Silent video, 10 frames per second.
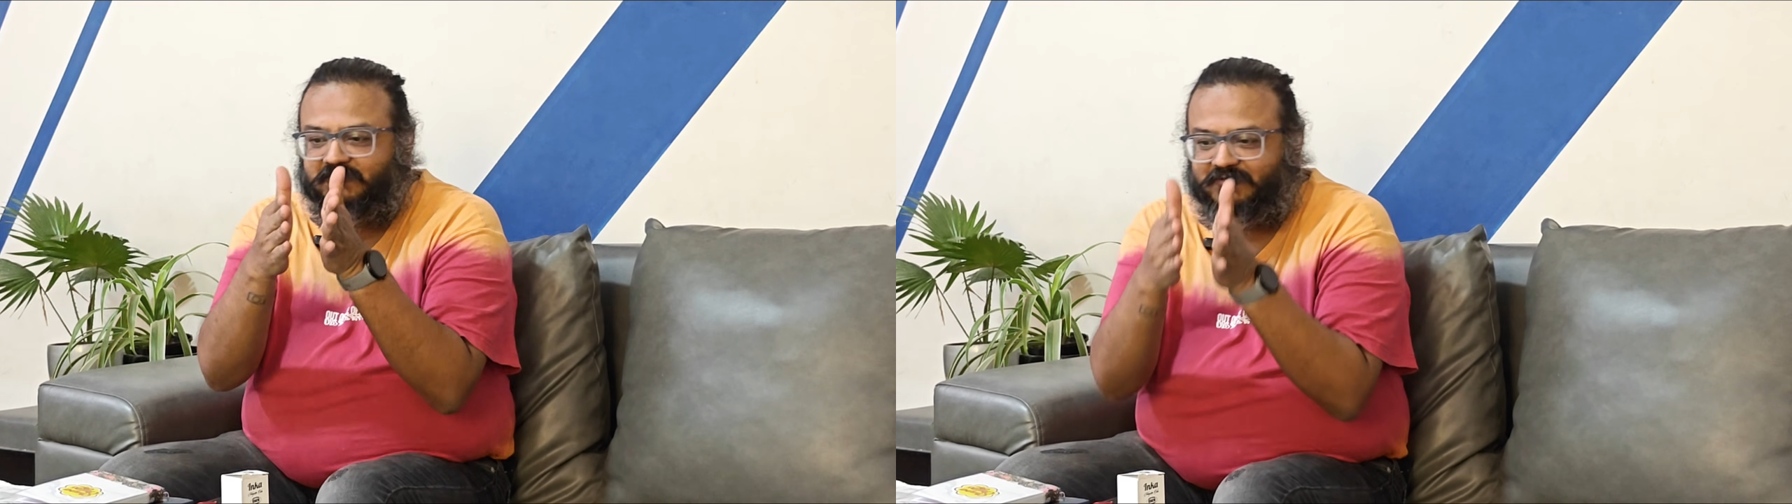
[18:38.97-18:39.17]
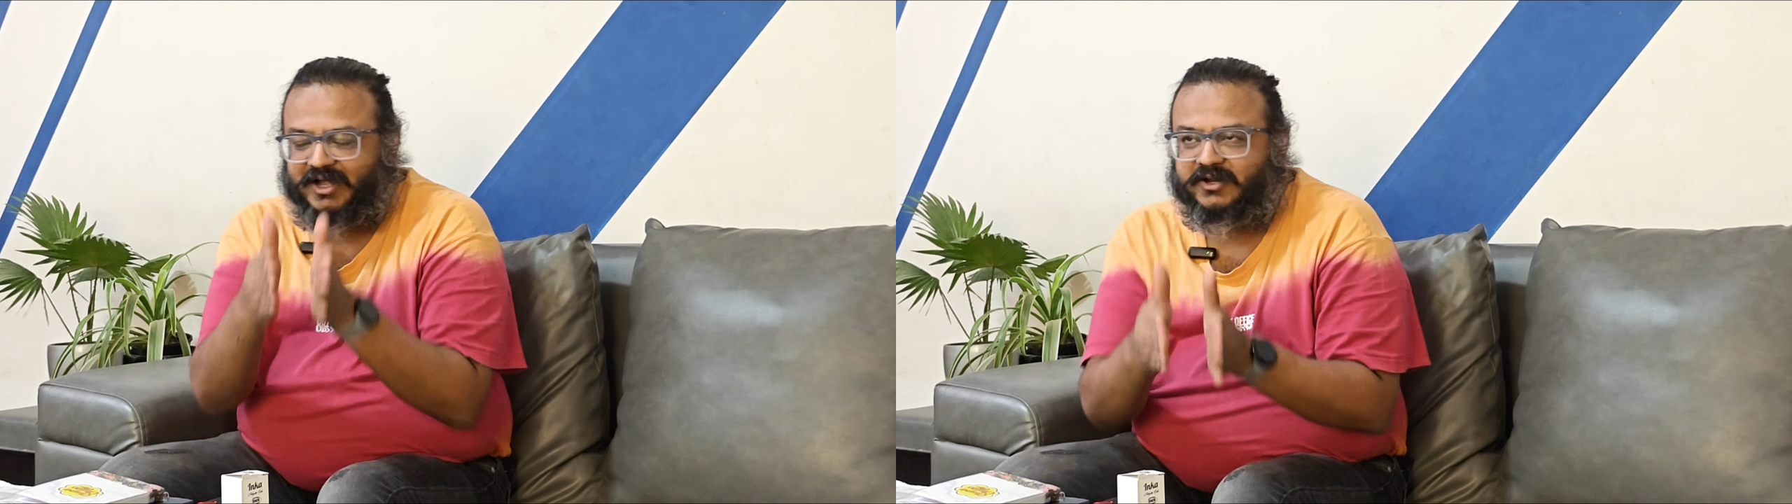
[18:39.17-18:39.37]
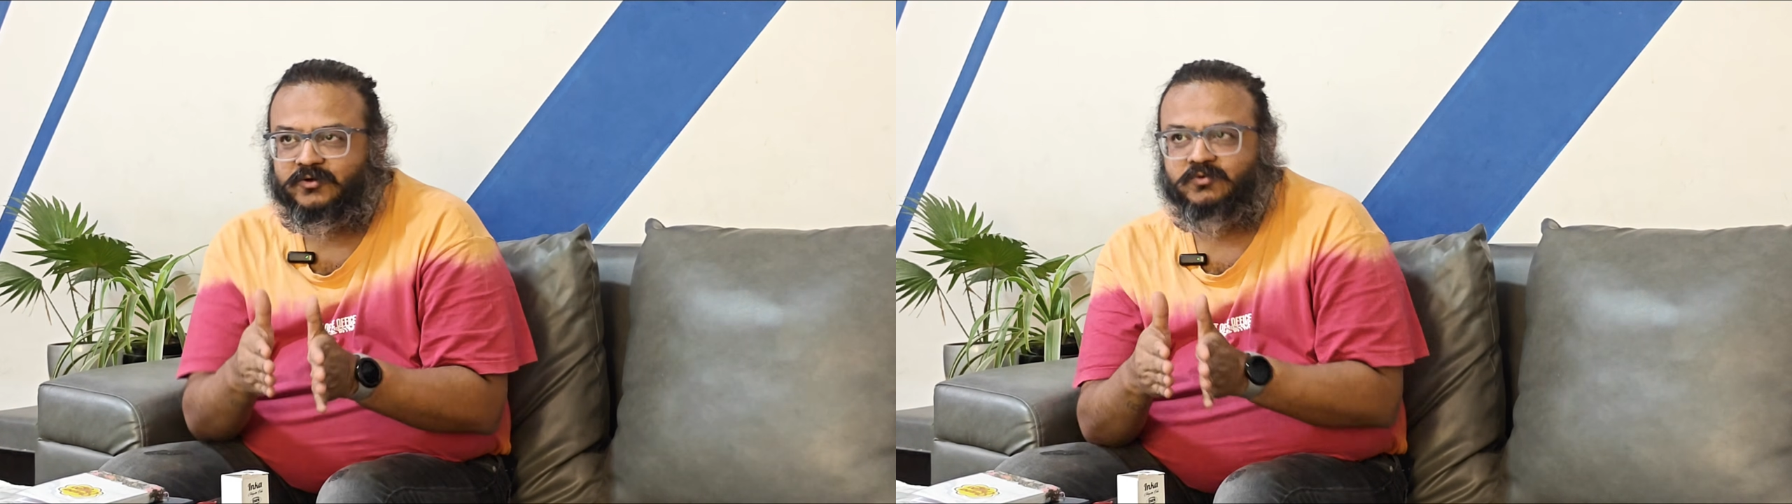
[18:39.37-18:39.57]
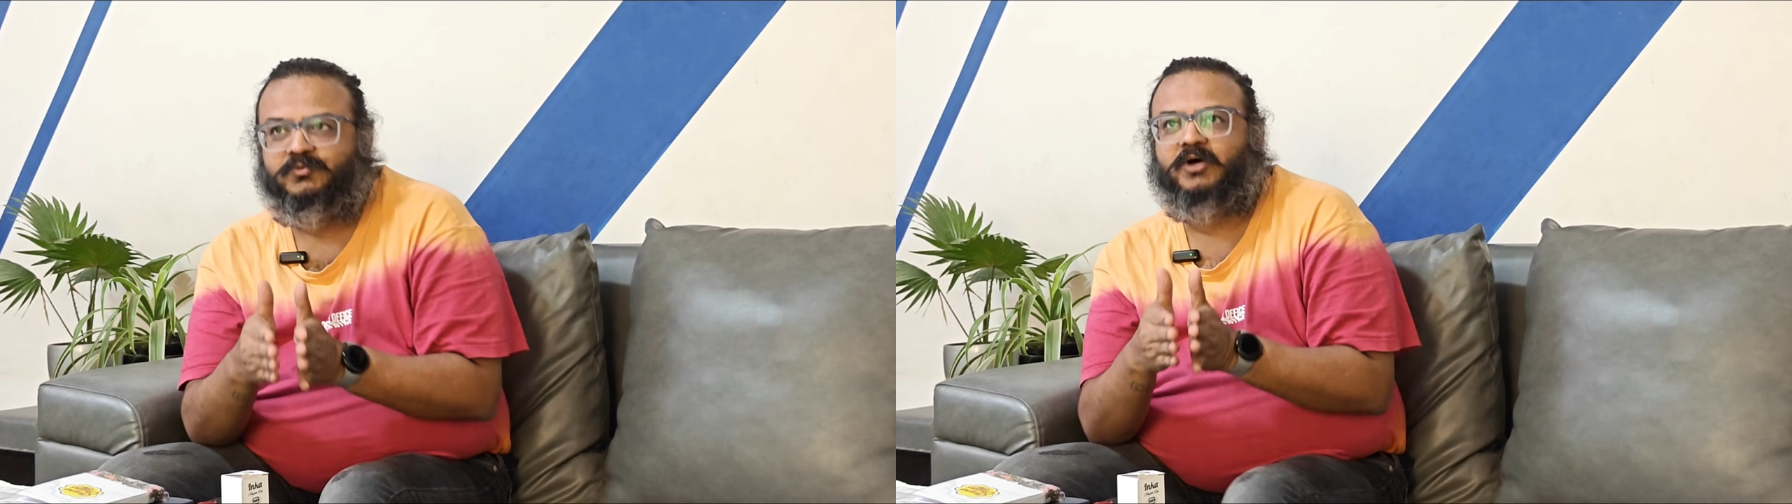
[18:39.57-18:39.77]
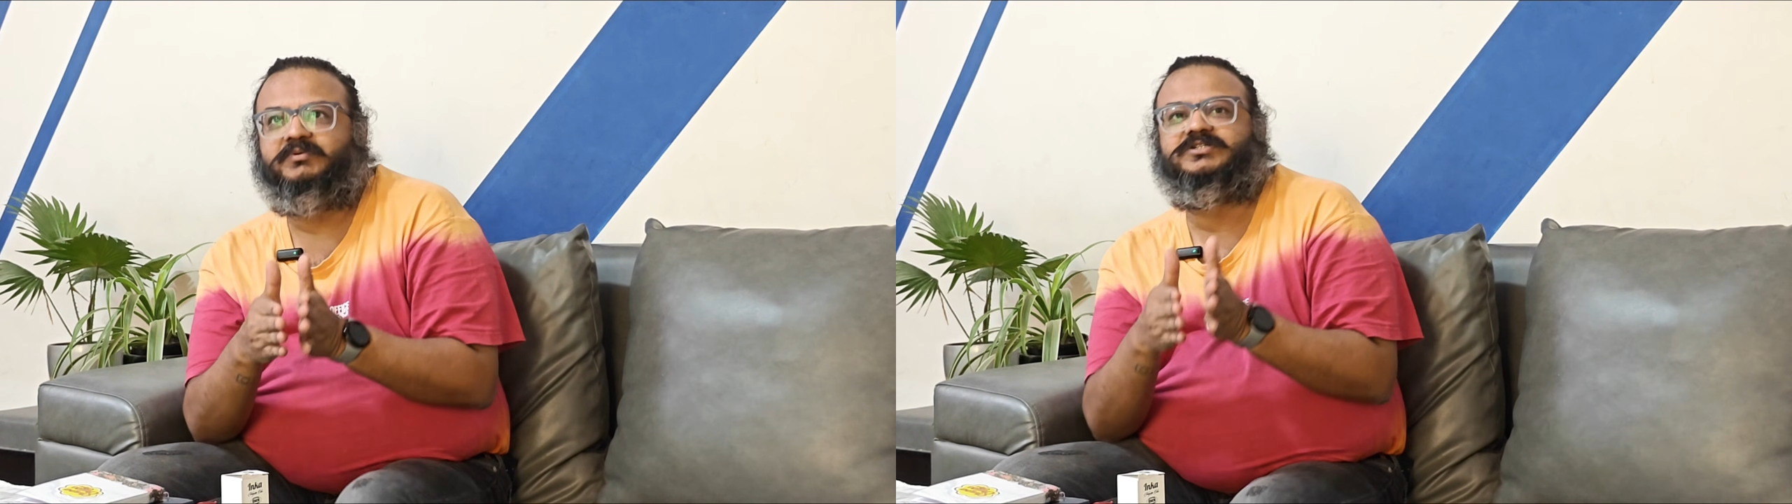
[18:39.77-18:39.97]
value
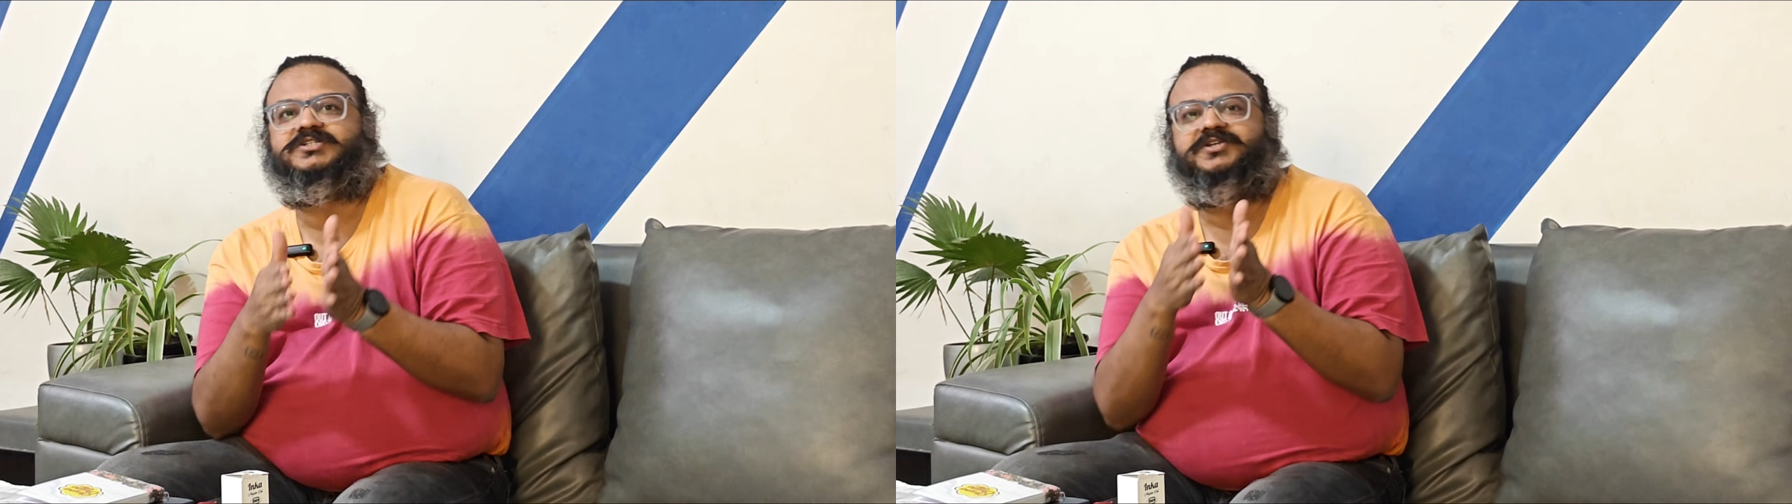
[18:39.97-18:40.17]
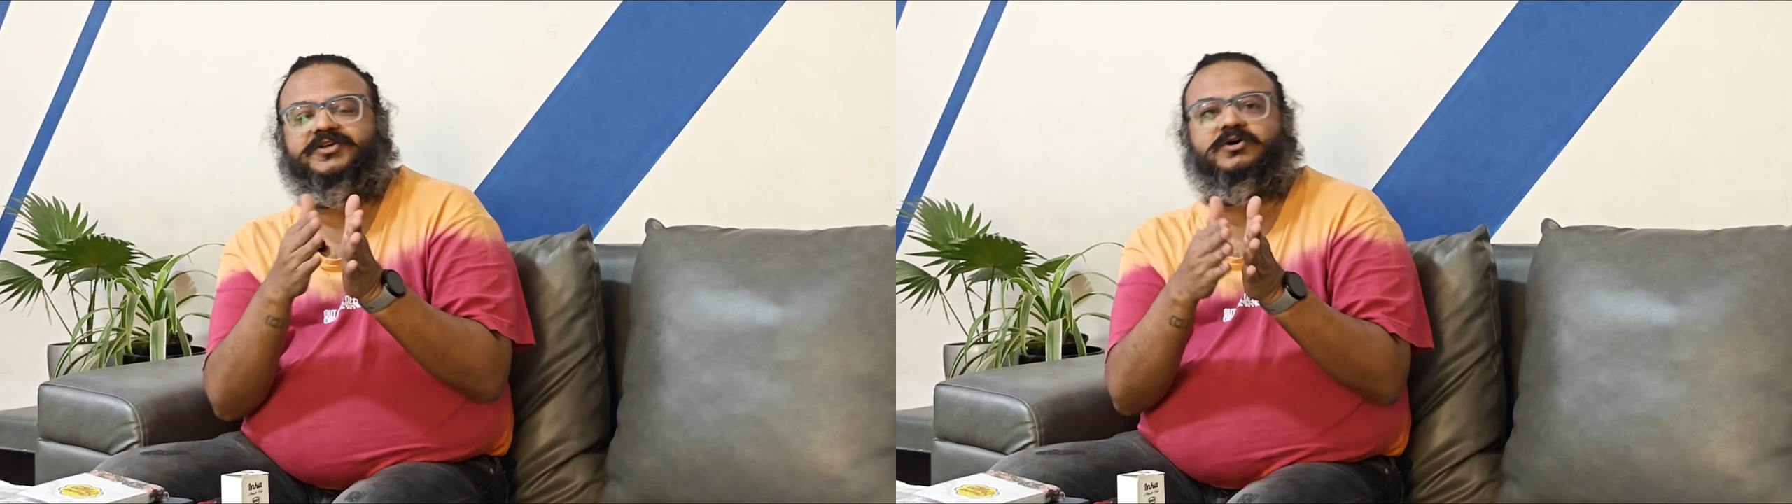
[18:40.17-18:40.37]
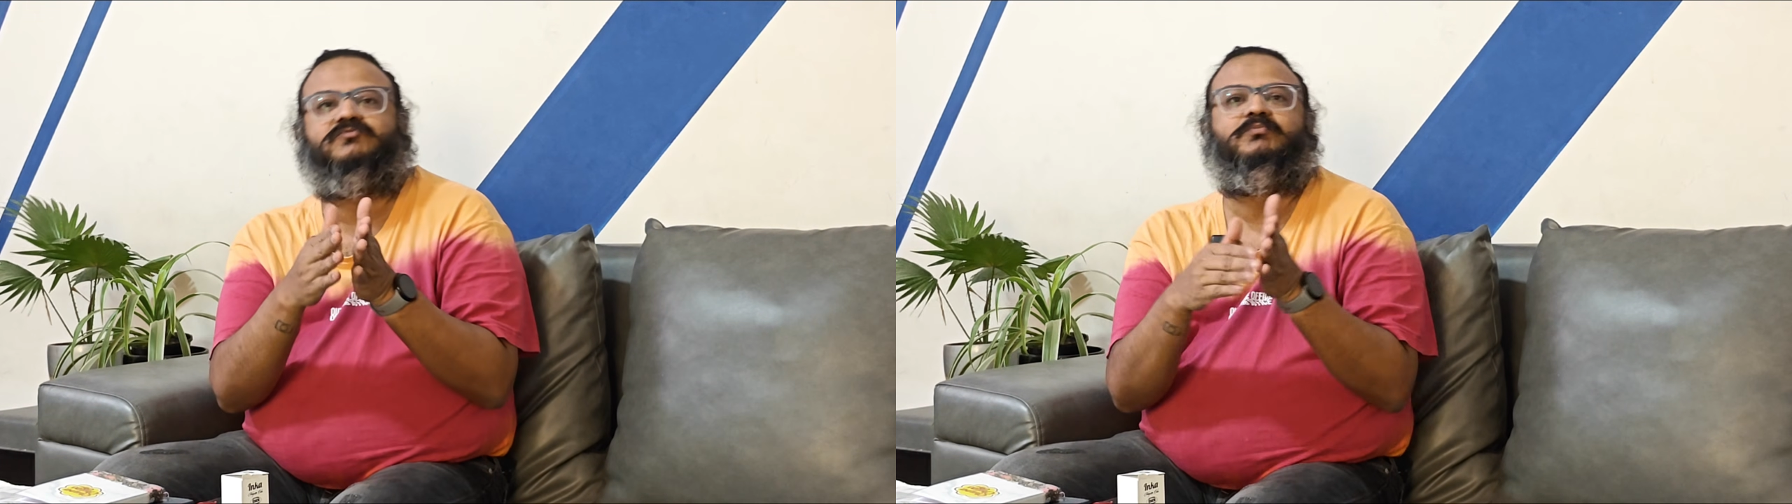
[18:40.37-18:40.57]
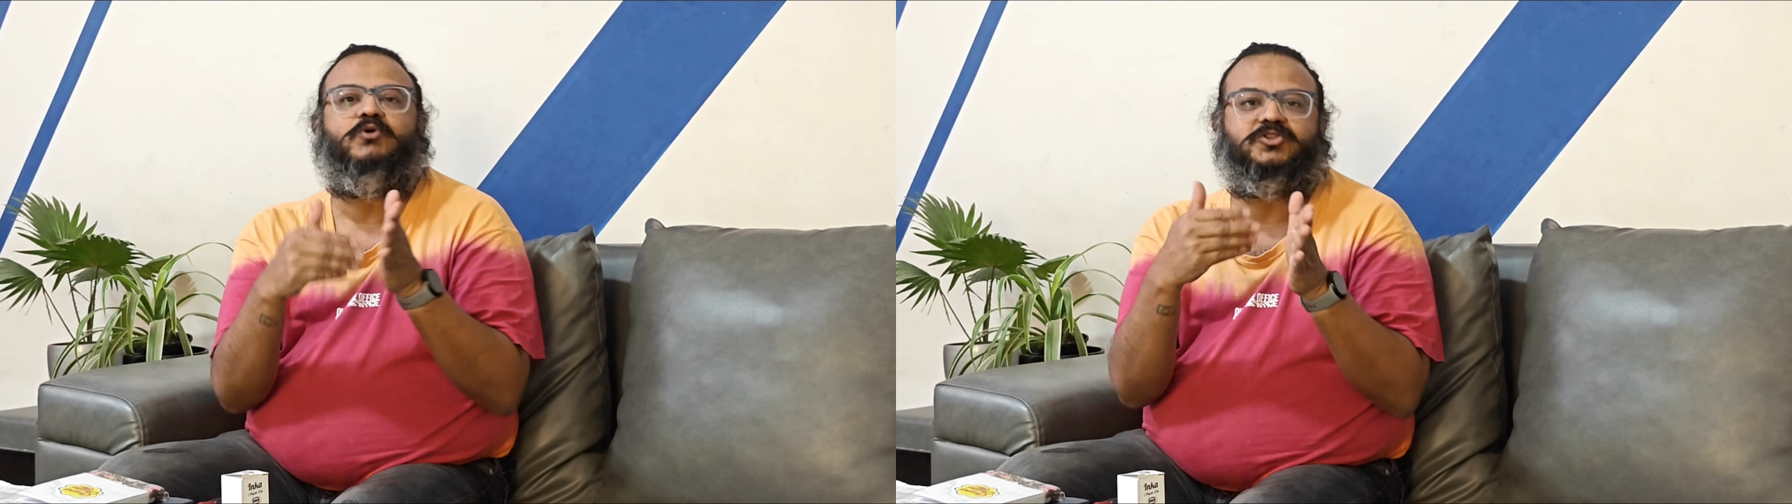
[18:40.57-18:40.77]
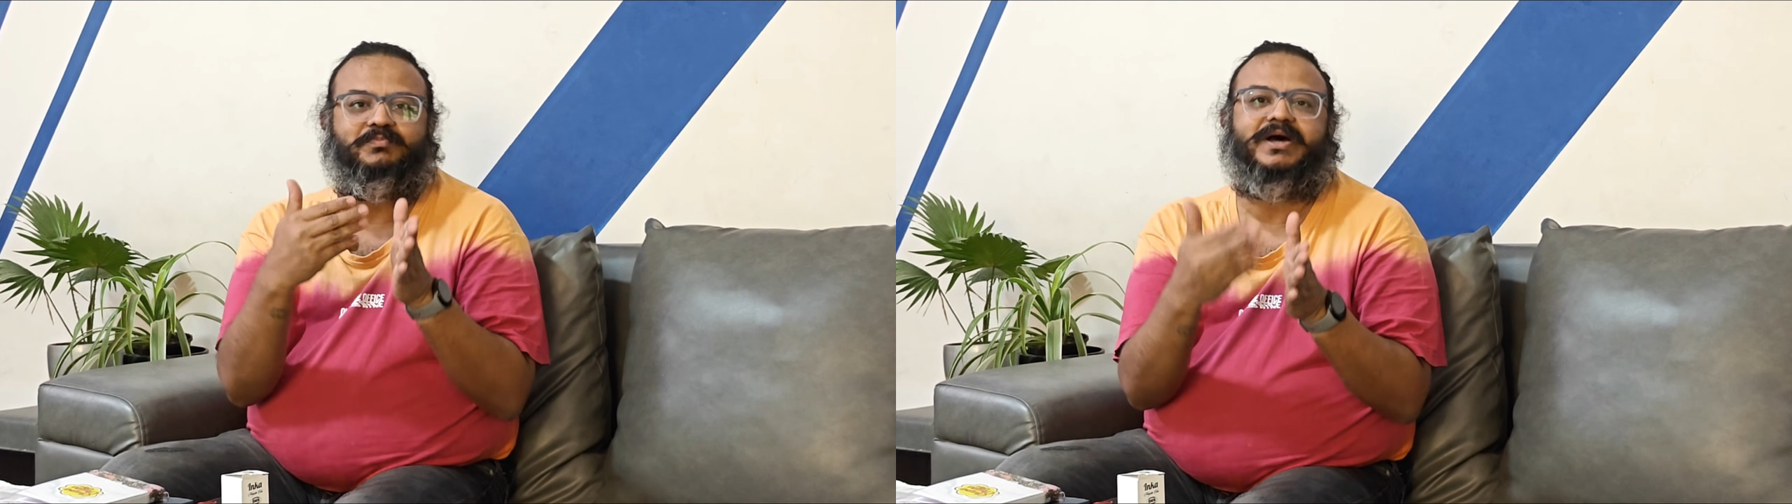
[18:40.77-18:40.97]
proposition here for both